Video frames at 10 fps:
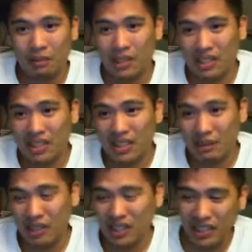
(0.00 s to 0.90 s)
But it
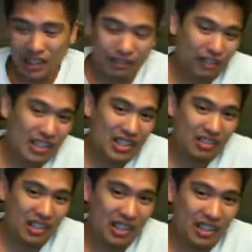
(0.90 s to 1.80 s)
seems like he got
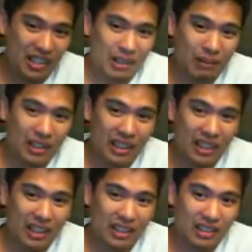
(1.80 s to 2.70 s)
frustrated. I mean,
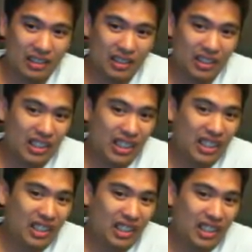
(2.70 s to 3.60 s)
that knee